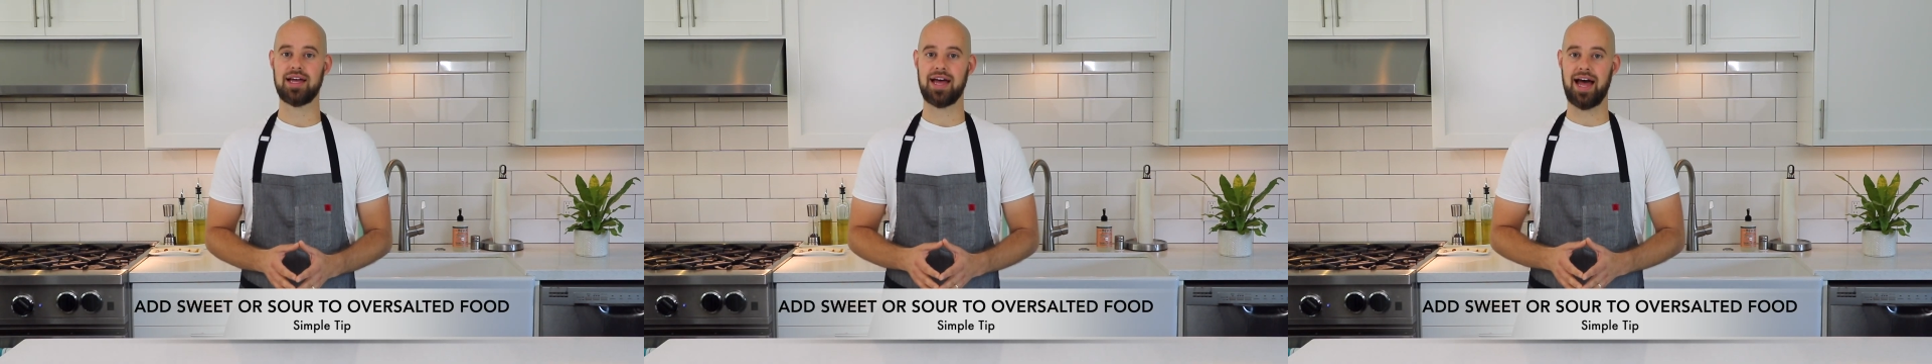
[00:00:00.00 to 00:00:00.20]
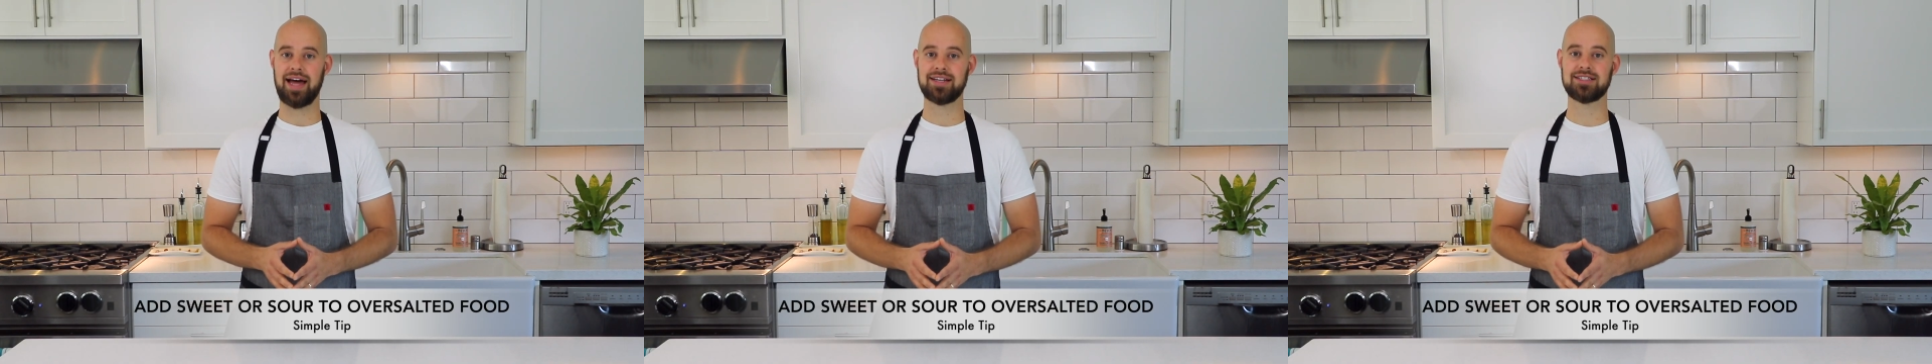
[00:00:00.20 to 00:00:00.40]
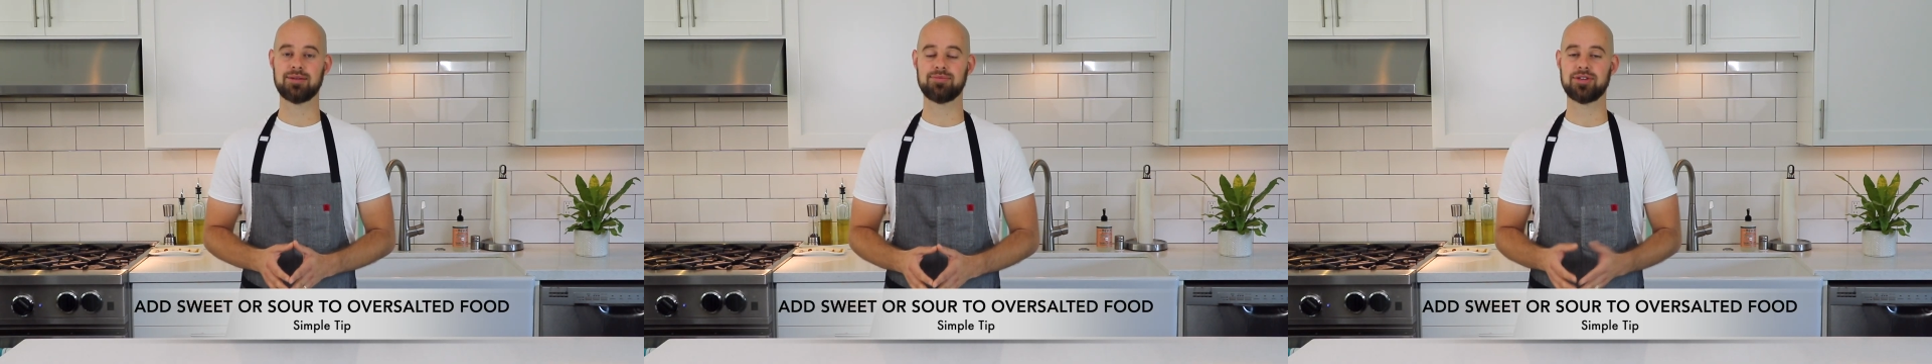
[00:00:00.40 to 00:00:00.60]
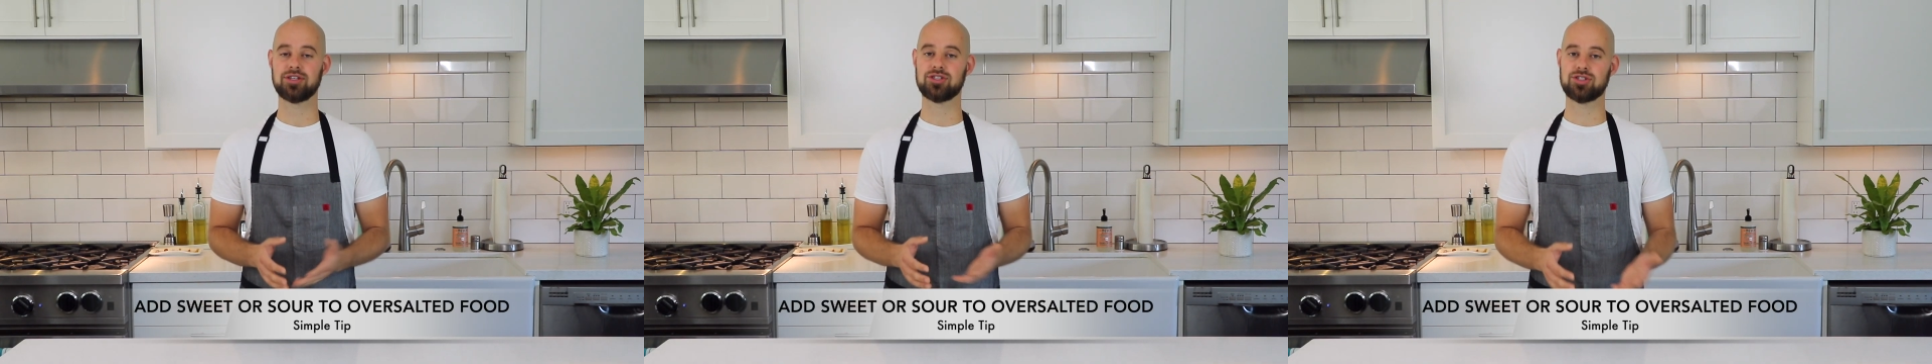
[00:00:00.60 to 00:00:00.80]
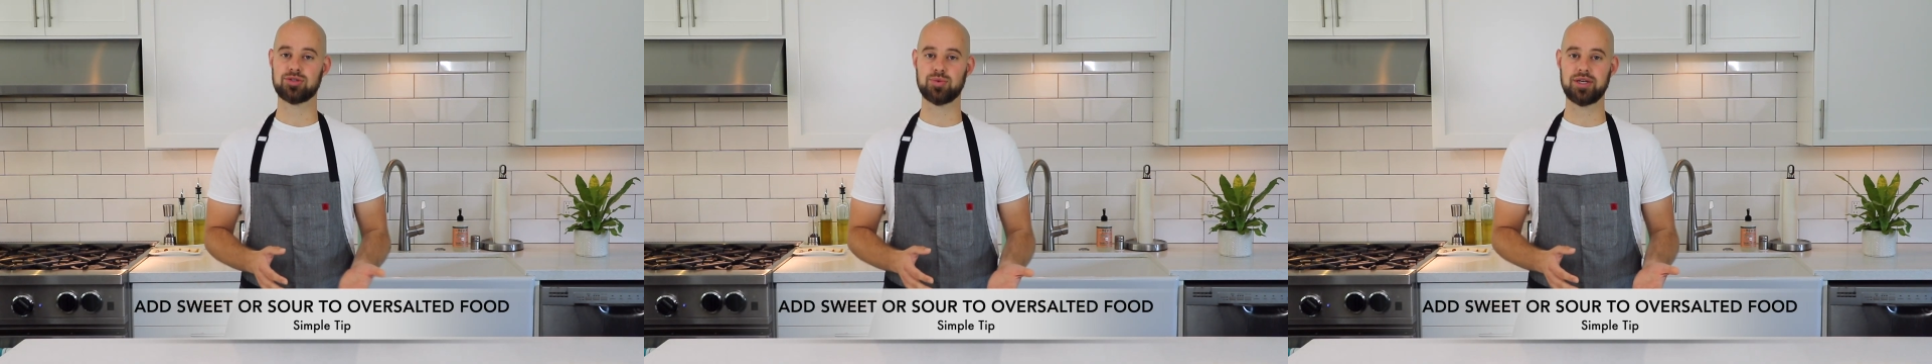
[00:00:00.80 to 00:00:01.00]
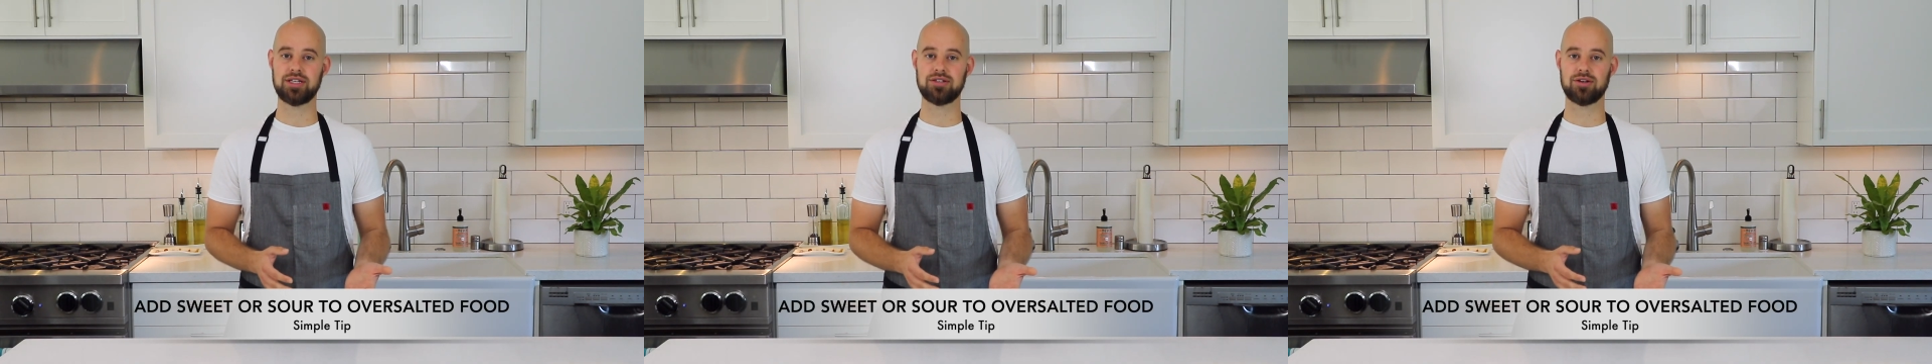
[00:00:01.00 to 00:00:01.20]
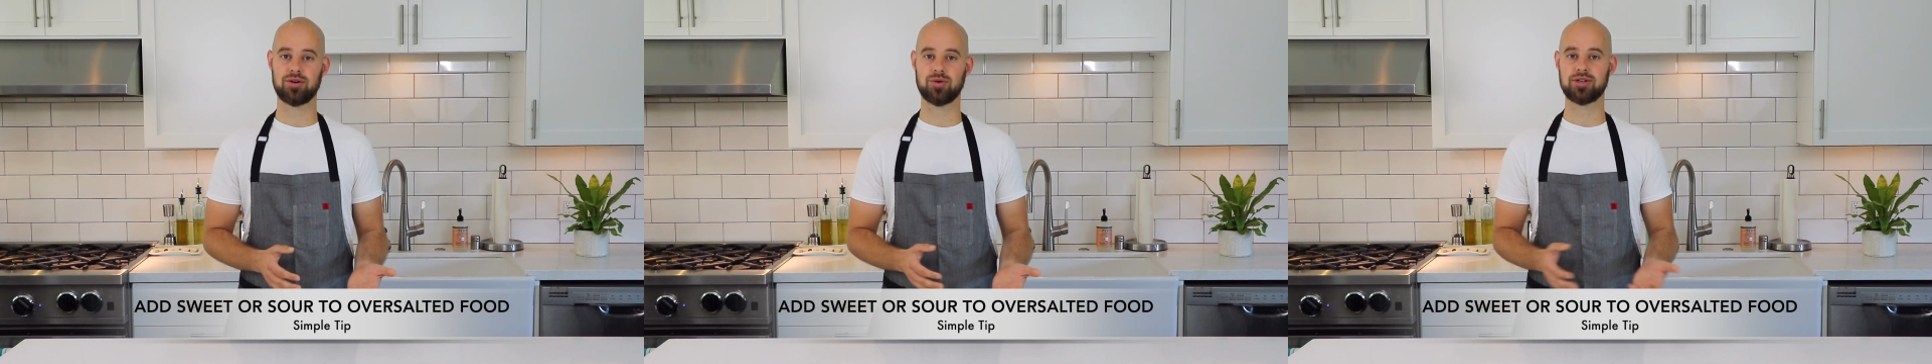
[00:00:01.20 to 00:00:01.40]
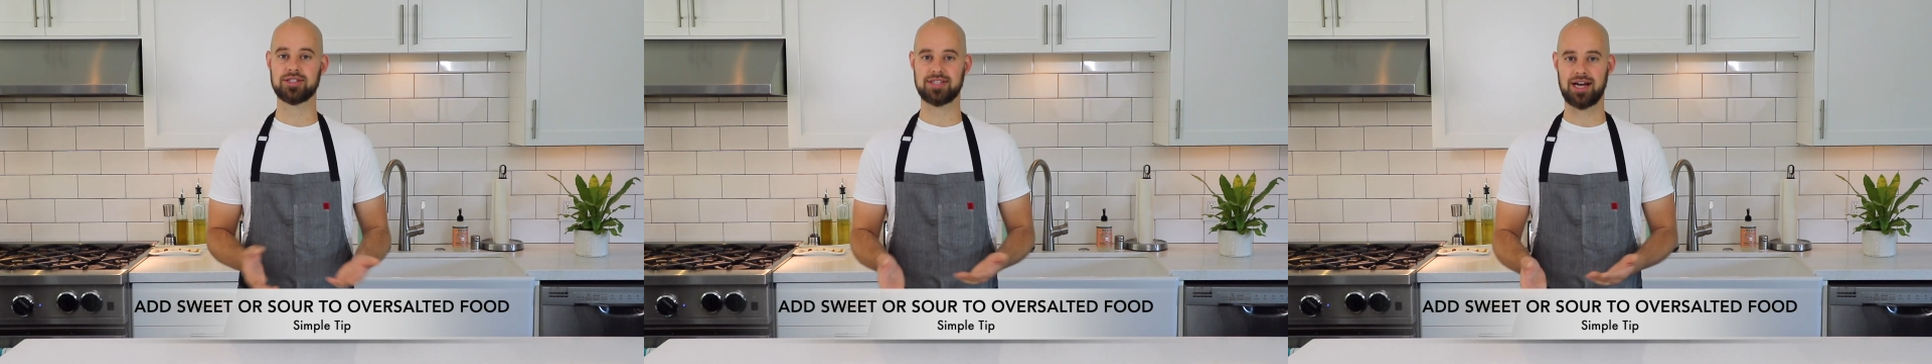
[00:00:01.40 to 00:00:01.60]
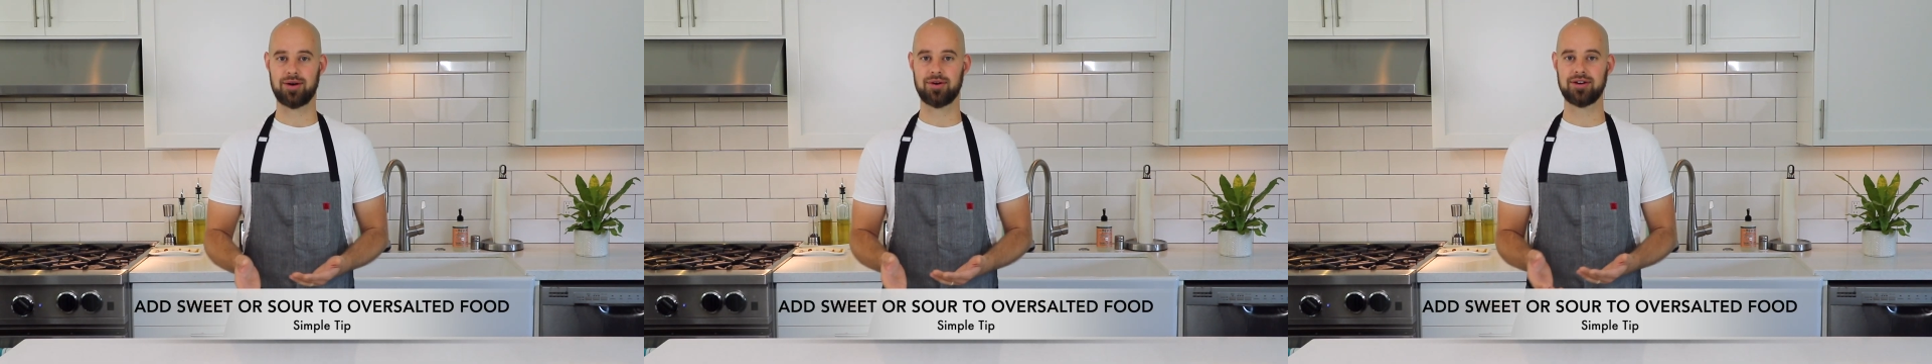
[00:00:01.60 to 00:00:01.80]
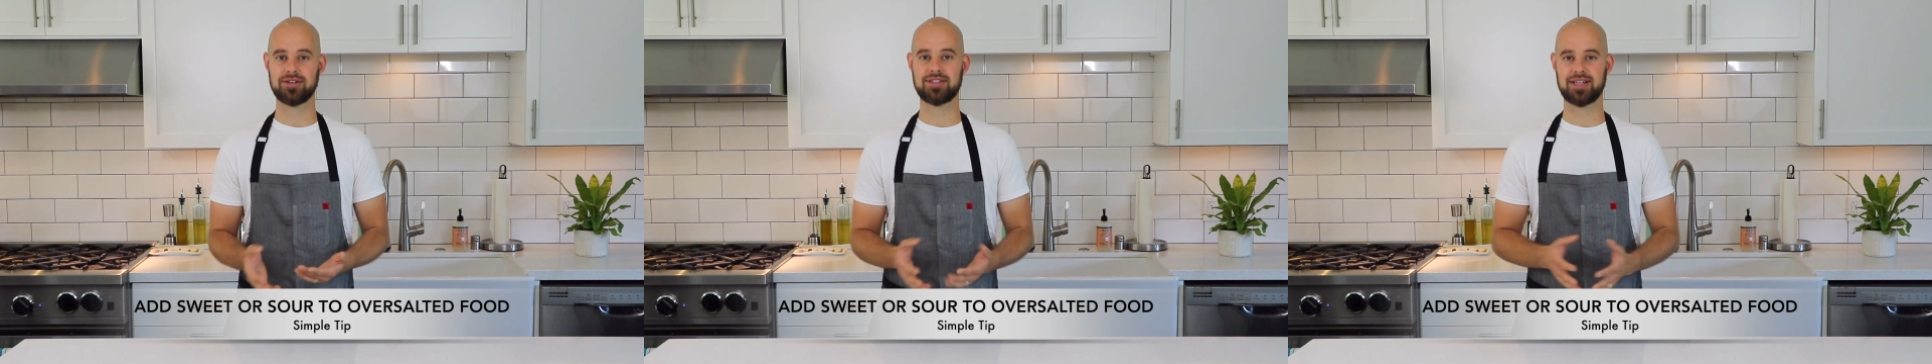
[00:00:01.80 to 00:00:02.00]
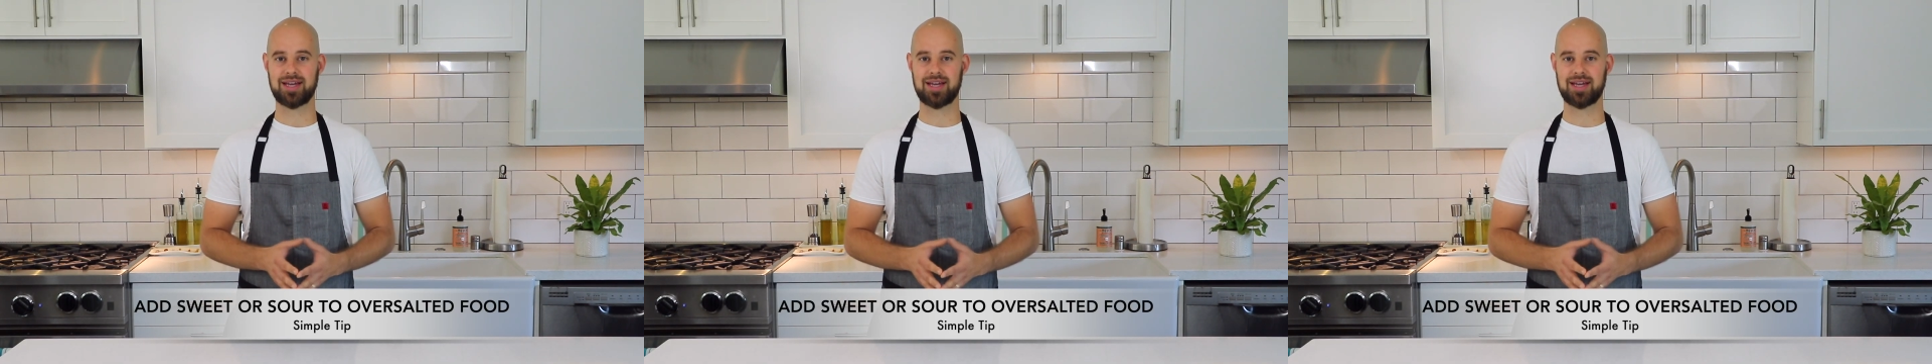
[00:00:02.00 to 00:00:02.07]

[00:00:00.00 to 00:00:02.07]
add something sweet or sour to